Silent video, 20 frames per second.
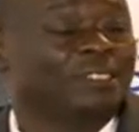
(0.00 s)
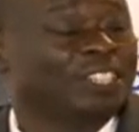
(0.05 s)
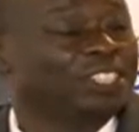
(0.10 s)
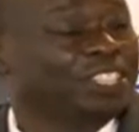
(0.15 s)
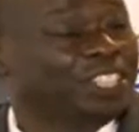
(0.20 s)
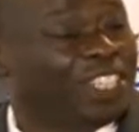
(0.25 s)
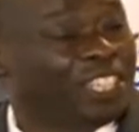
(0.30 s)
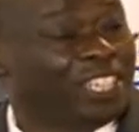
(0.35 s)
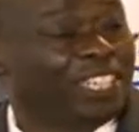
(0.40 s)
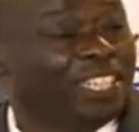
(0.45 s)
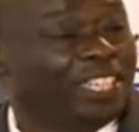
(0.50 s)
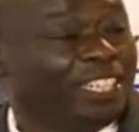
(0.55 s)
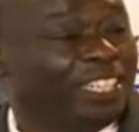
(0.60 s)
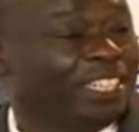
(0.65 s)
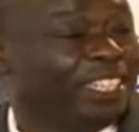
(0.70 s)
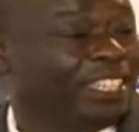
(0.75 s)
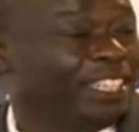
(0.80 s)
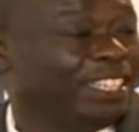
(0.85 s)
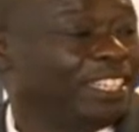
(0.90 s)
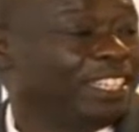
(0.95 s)

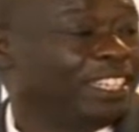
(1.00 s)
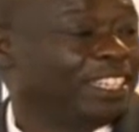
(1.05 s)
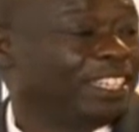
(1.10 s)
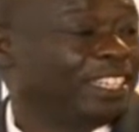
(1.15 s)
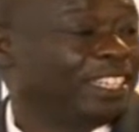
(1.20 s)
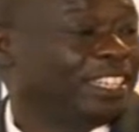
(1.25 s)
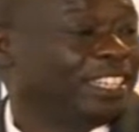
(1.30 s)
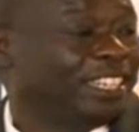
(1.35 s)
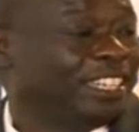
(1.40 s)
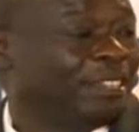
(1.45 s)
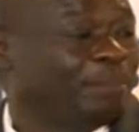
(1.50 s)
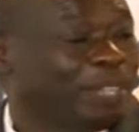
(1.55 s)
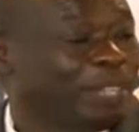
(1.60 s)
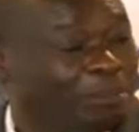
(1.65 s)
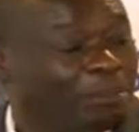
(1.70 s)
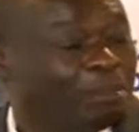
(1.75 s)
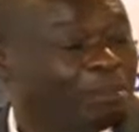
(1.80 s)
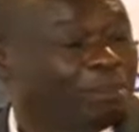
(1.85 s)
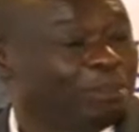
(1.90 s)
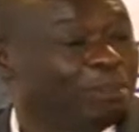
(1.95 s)
Waziri
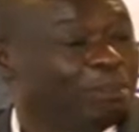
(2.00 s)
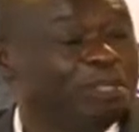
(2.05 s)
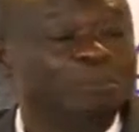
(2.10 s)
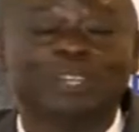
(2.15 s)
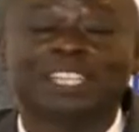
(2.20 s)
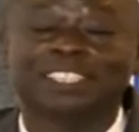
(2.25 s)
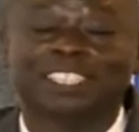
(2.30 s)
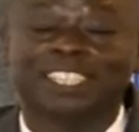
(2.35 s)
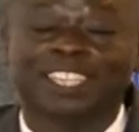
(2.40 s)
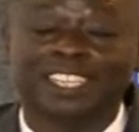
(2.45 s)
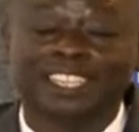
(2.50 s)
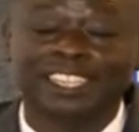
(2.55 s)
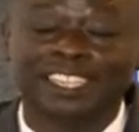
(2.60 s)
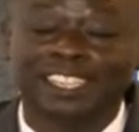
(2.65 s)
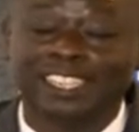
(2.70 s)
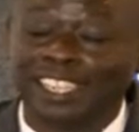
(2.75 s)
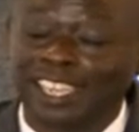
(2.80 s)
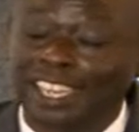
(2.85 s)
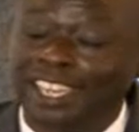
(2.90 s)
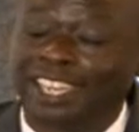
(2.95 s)
Ababu, we must get
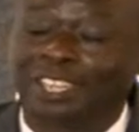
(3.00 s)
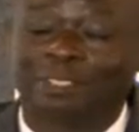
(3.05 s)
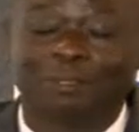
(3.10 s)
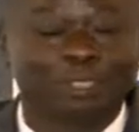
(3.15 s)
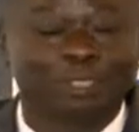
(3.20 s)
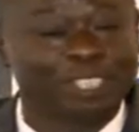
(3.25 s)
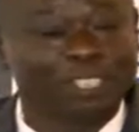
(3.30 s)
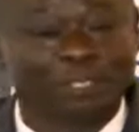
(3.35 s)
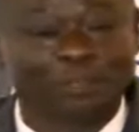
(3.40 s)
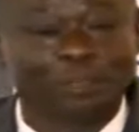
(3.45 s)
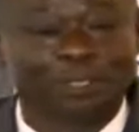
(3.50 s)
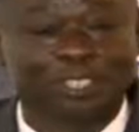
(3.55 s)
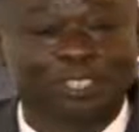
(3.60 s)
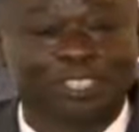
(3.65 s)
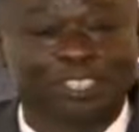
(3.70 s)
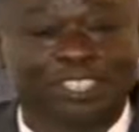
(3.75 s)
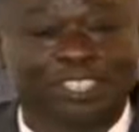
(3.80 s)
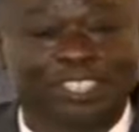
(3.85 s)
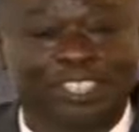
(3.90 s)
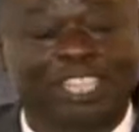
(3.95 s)
nearer to these
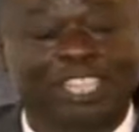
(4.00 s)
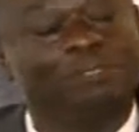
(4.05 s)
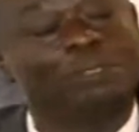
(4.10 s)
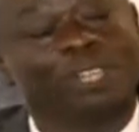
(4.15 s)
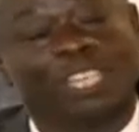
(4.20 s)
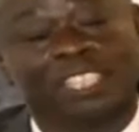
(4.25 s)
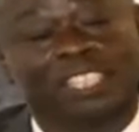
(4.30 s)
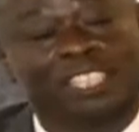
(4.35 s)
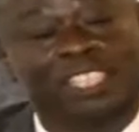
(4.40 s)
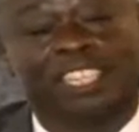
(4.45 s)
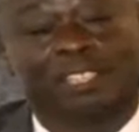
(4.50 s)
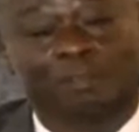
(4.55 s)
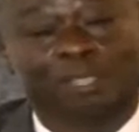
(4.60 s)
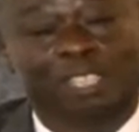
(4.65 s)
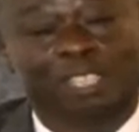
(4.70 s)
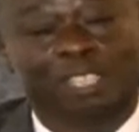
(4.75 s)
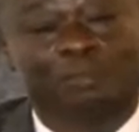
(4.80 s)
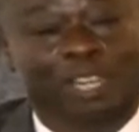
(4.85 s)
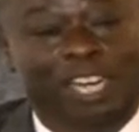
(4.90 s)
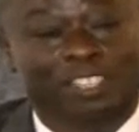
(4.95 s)
youths. And you can see they are
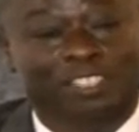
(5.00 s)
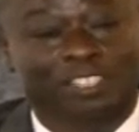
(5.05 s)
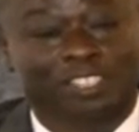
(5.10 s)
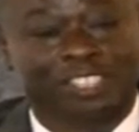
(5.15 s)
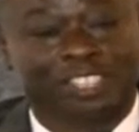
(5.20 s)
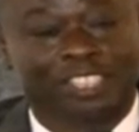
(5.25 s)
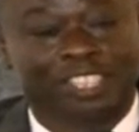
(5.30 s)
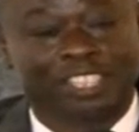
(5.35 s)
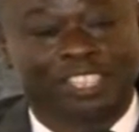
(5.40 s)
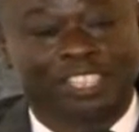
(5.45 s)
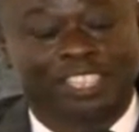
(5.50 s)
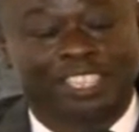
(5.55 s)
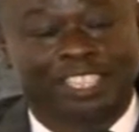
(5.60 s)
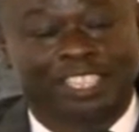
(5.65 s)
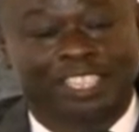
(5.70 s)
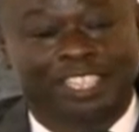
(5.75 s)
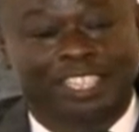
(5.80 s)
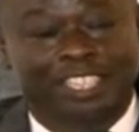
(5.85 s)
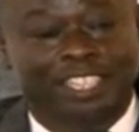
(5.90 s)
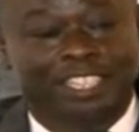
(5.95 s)
looking for us.
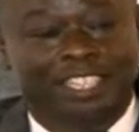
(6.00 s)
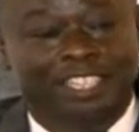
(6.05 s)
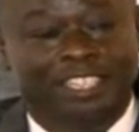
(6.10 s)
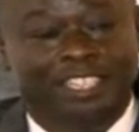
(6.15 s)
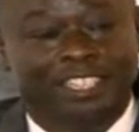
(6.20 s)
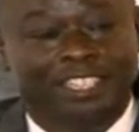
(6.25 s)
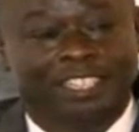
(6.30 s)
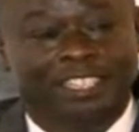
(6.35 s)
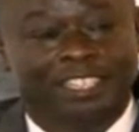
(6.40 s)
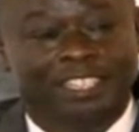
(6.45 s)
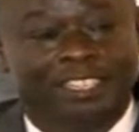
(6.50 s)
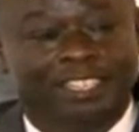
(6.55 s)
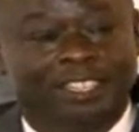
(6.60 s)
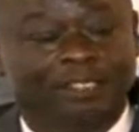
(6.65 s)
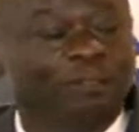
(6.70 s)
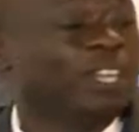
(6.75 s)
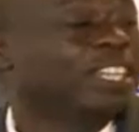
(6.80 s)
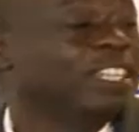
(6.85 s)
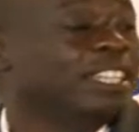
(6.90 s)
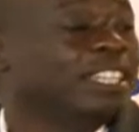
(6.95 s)

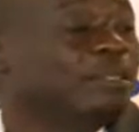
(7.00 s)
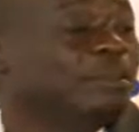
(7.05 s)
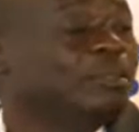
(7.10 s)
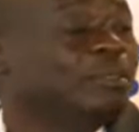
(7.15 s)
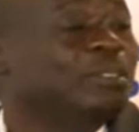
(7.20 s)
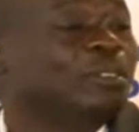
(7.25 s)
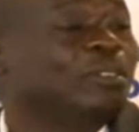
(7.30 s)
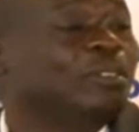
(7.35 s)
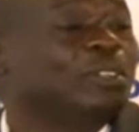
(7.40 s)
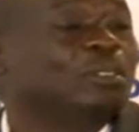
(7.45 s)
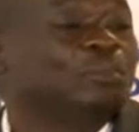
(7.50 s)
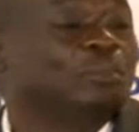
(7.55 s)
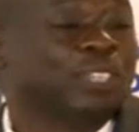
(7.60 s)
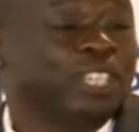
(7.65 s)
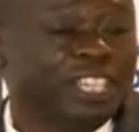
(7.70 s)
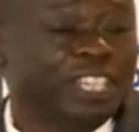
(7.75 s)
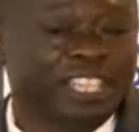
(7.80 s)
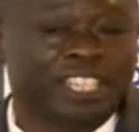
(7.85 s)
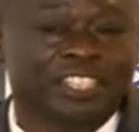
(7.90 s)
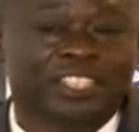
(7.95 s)
Why they were
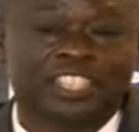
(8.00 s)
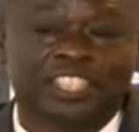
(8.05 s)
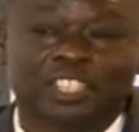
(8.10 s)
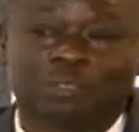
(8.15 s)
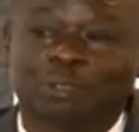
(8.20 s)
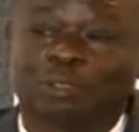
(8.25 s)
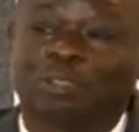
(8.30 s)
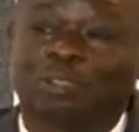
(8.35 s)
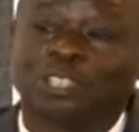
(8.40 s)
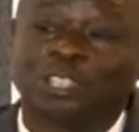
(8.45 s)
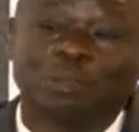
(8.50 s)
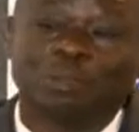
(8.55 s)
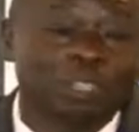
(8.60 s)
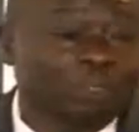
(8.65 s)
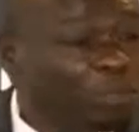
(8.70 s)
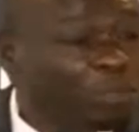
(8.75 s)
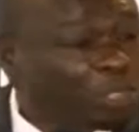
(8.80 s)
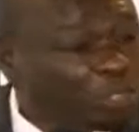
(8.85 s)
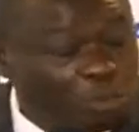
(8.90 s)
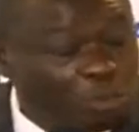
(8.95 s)
called me Riggy G is because they
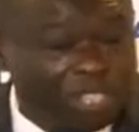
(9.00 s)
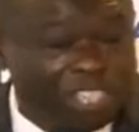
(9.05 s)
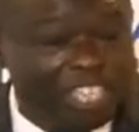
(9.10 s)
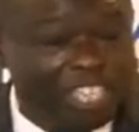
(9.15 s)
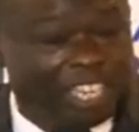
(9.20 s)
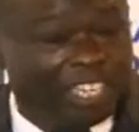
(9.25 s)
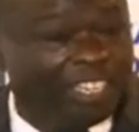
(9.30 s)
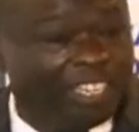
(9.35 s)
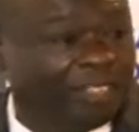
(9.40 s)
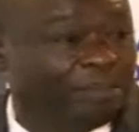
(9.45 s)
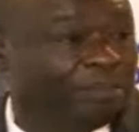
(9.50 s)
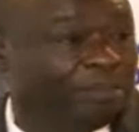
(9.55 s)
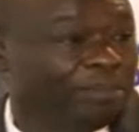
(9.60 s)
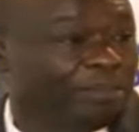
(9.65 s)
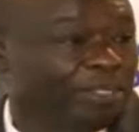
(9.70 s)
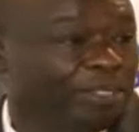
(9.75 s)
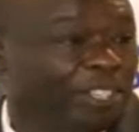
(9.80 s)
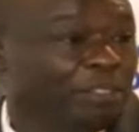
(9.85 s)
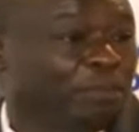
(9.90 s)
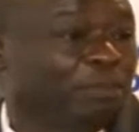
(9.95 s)
want me to be nearer them.
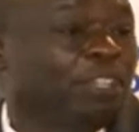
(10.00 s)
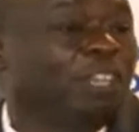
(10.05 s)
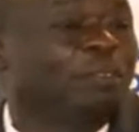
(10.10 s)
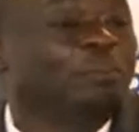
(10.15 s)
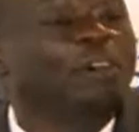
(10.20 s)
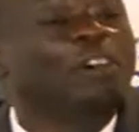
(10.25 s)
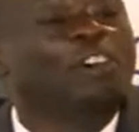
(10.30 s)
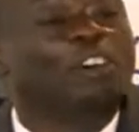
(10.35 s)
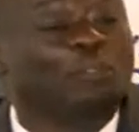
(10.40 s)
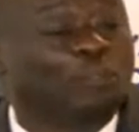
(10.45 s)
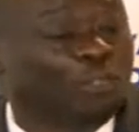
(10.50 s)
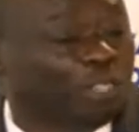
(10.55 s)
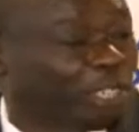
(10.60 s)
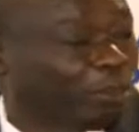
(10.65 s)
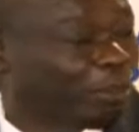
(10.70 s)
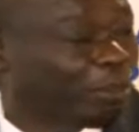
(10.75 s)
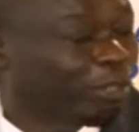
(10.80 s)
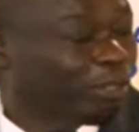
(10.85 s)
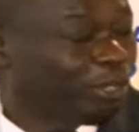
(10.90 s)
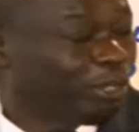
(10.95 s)
They feel more
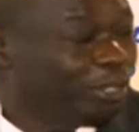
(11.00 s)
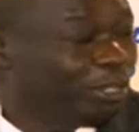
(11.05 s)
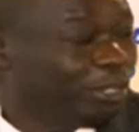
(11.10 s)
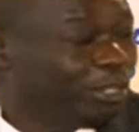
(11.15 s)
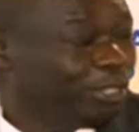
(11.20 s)
comfortable.